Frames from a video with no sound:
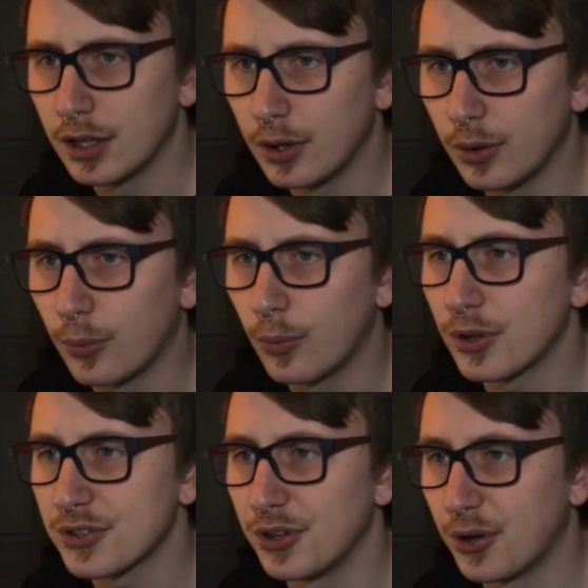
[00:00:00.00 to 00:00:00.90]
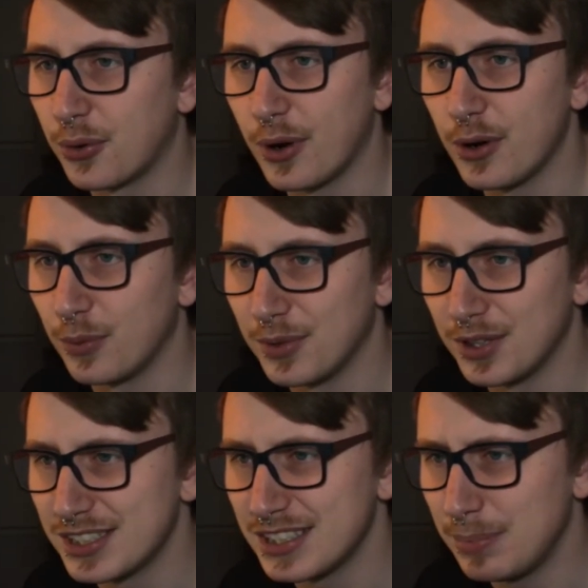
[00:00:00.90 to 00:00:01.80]
What's the quote from the
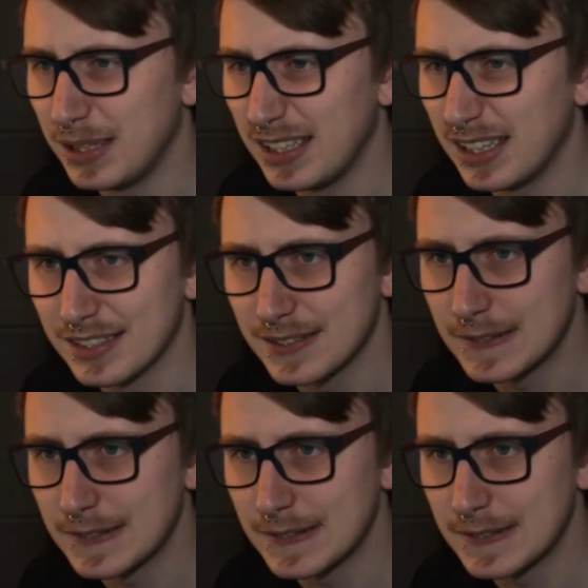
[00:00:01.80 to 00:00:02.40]
CPS?